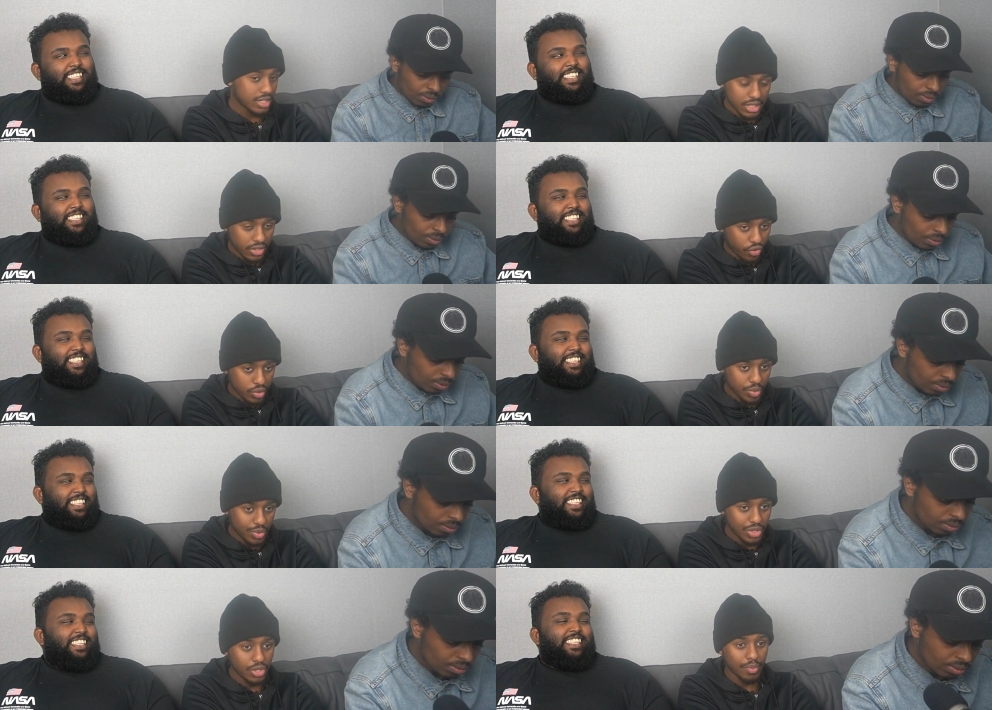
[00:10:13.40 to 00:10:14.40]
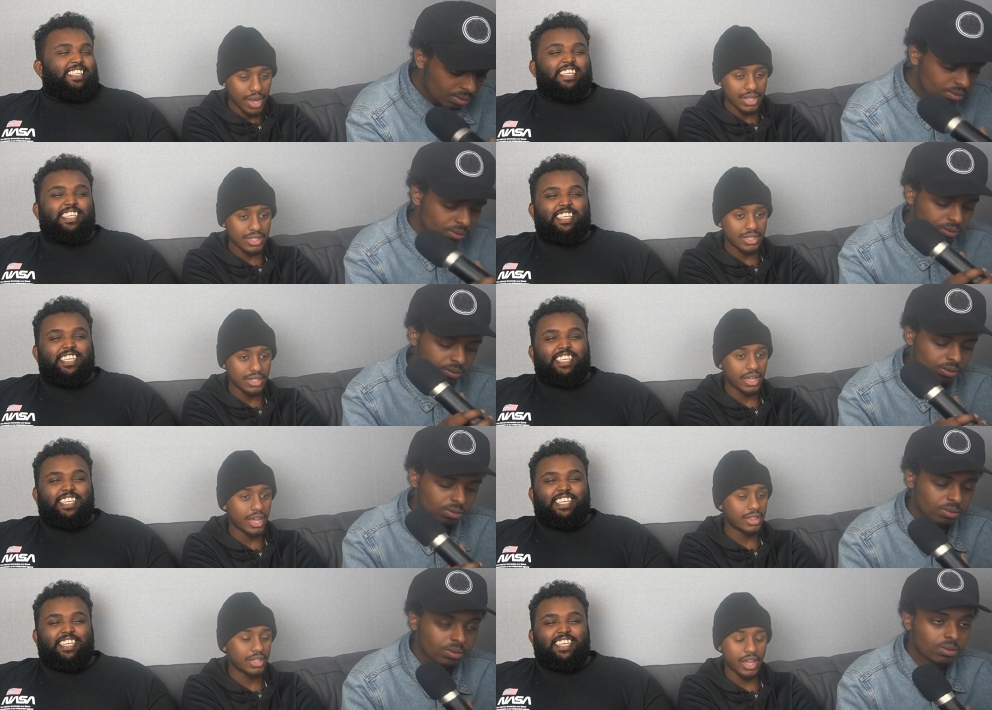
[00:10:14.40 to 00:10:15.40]
Speaker 1: There's a difference between humanity
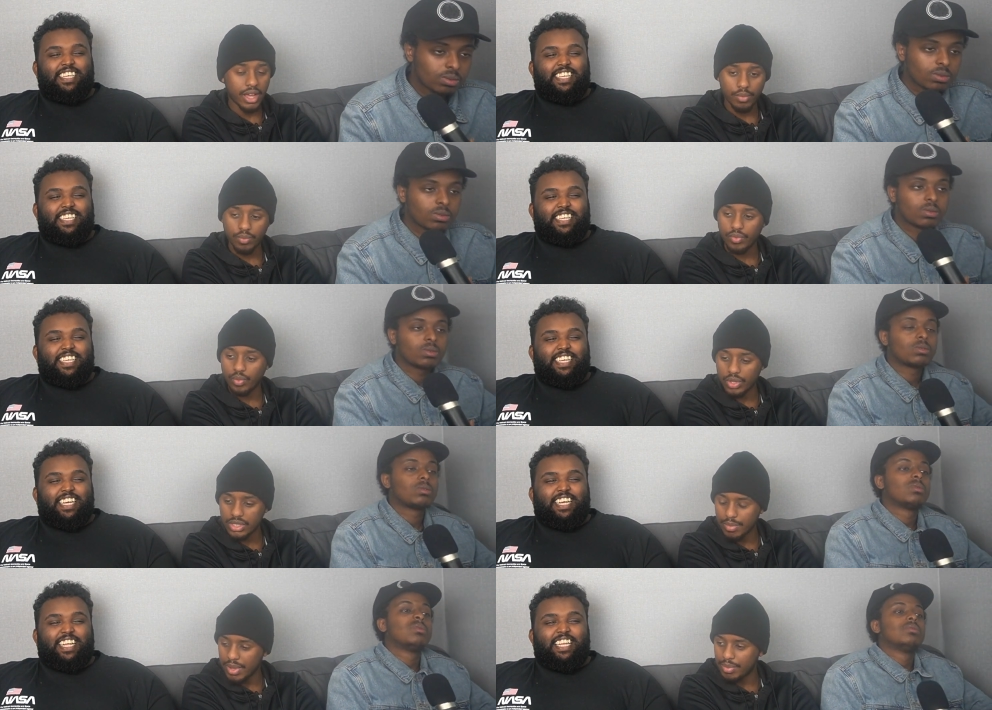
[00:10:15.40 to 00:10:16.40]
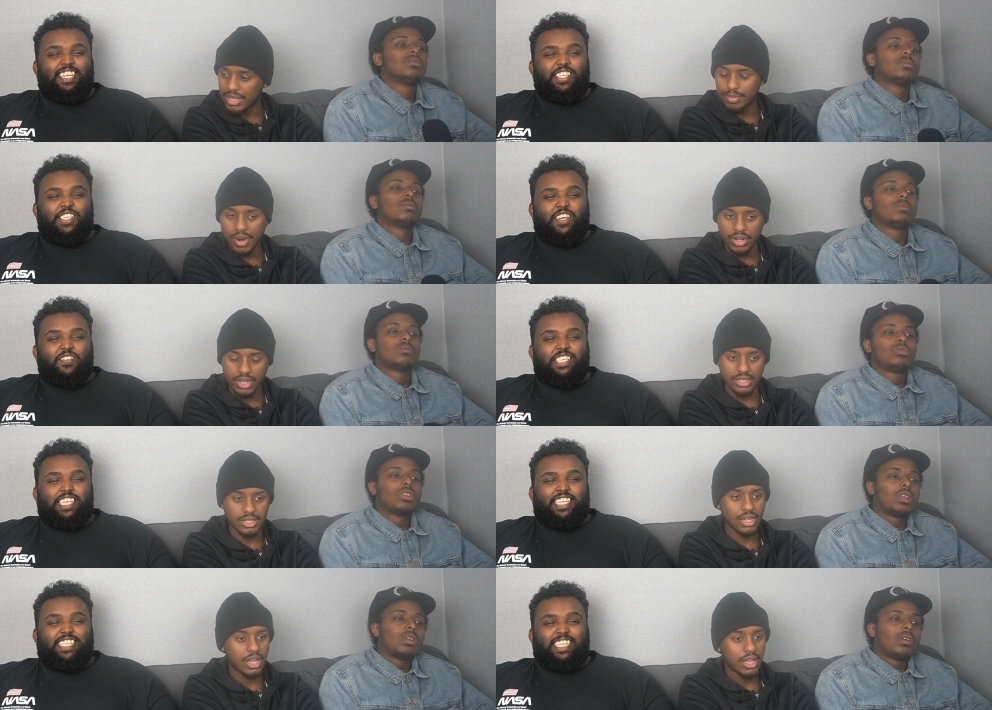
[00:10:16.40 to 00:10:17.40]
and um, what's the name? paradise.
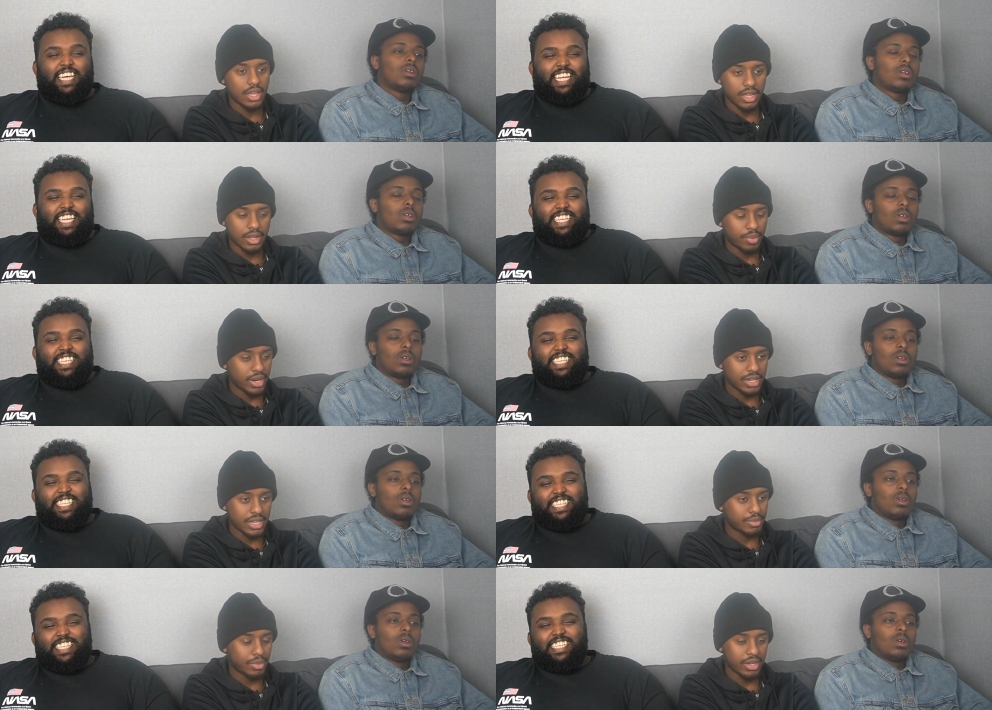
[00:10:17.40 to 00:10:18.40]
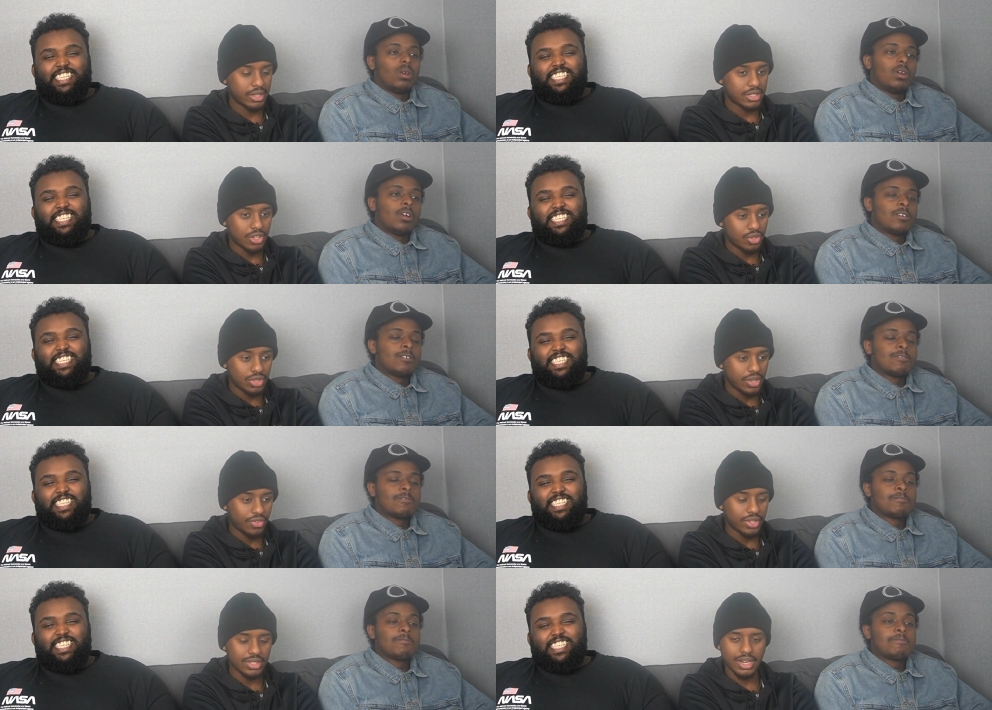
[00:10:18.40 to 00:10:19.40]
Genocide. In paradise, bro. There's a huge
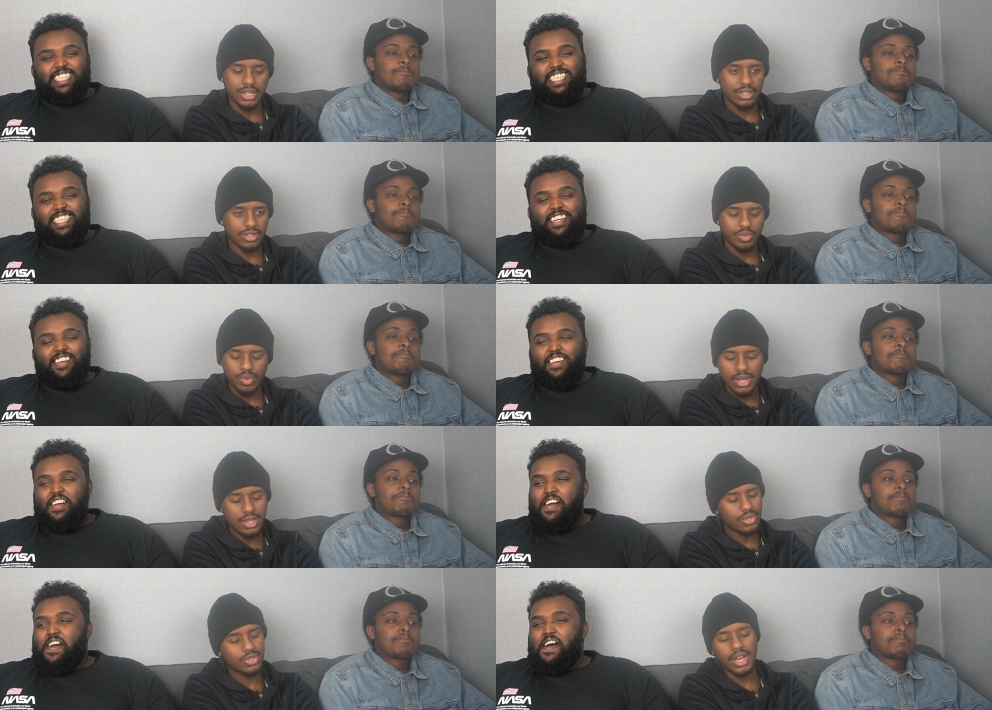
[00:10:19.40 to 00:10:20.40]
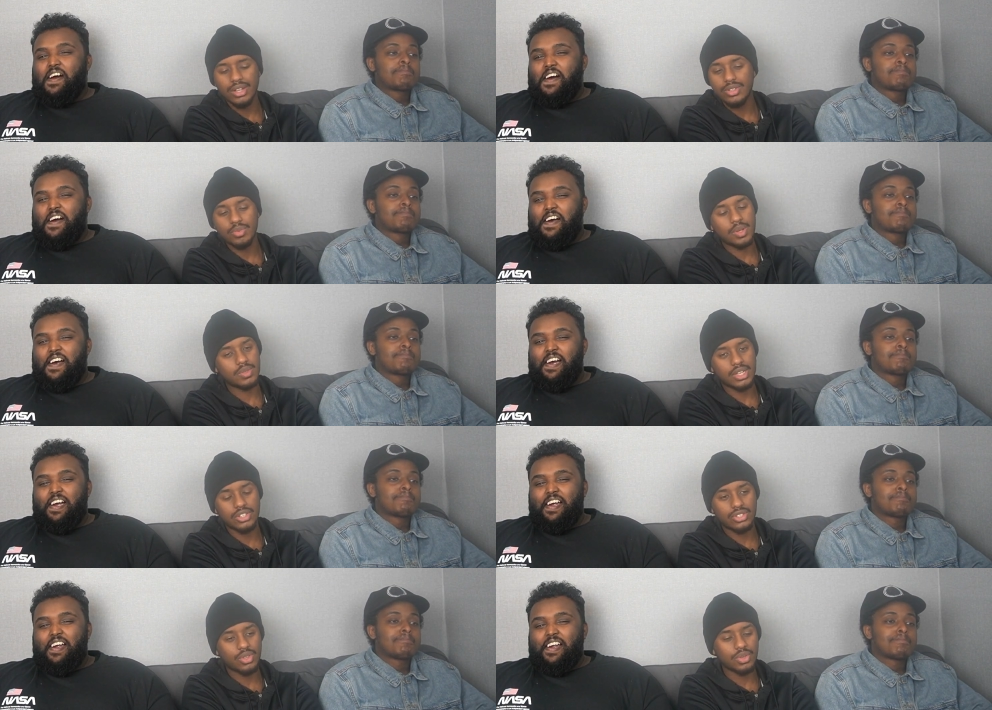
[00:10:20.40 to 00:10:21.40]
difference. Like, what are you? I sometimes I
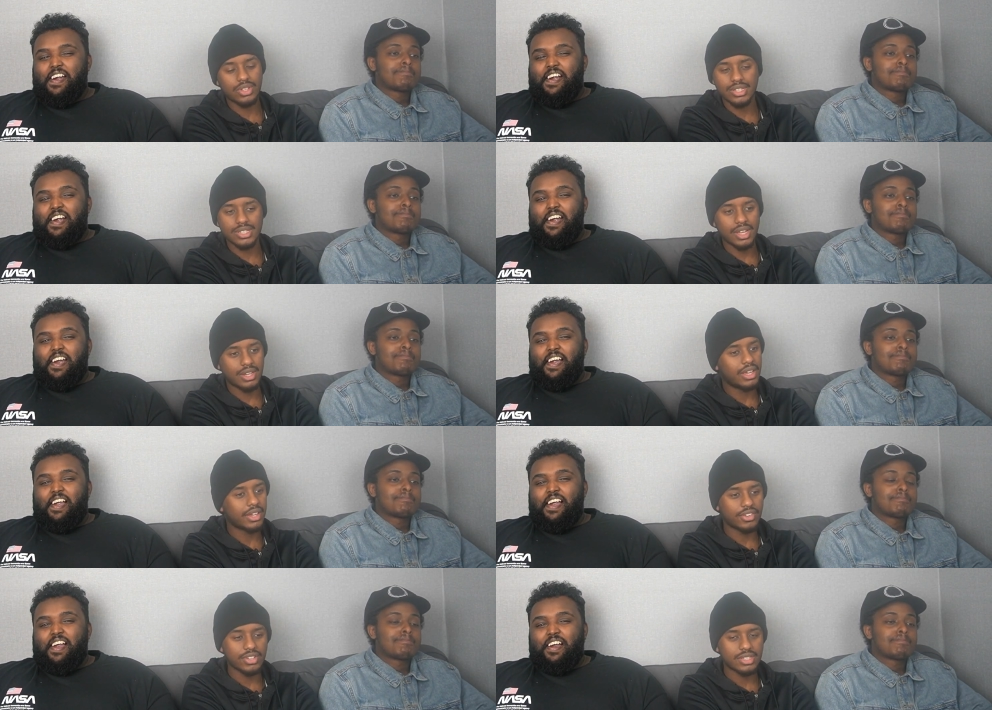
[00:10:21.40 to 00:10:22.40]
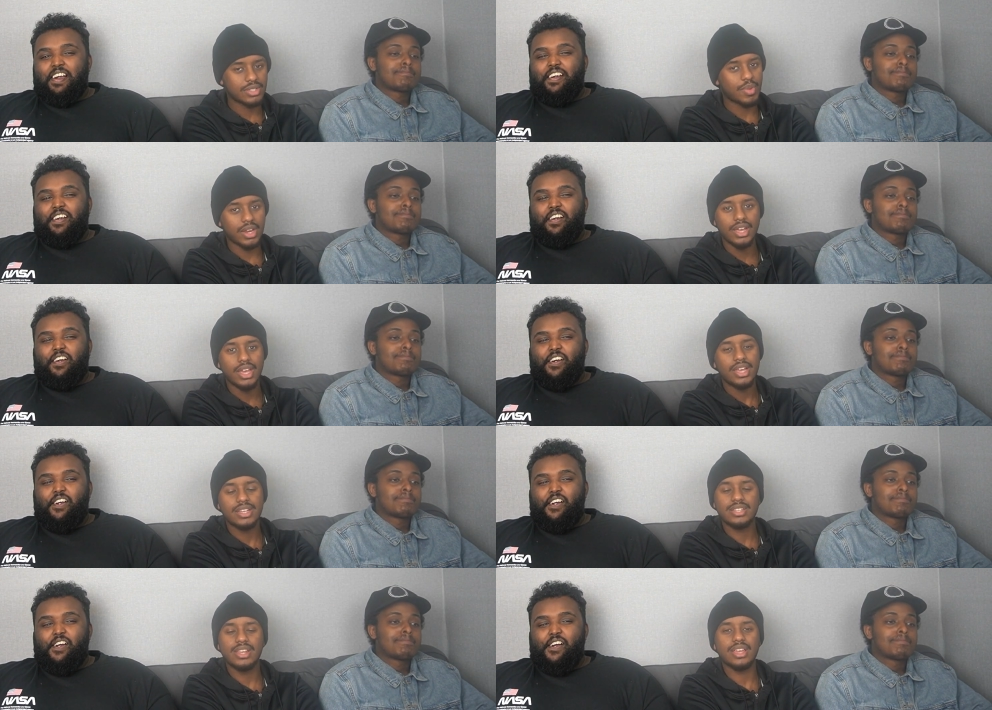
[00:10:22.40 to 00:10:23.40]
just don't understand yeah. man.
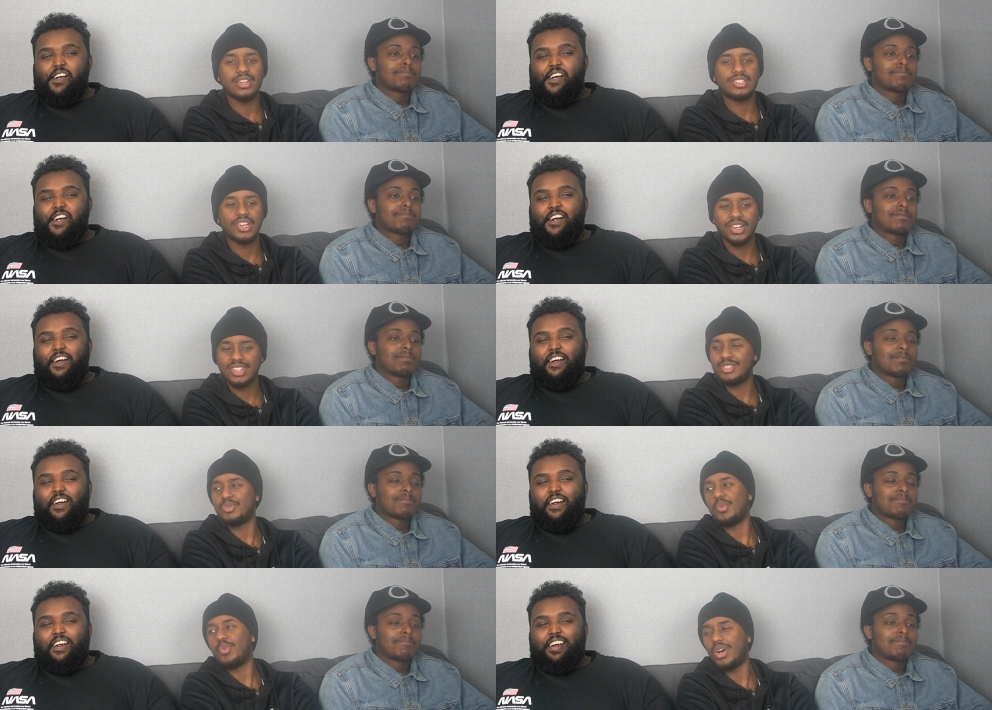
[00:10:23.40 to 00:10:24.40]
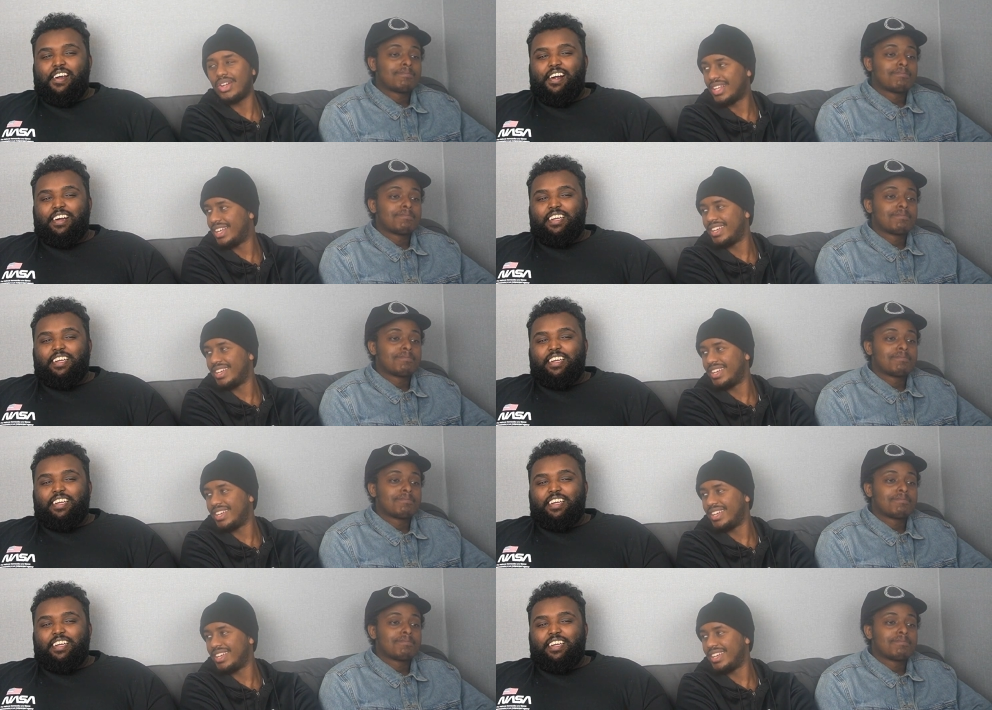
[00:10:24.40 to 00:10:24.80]
It's like you're talking to a wall.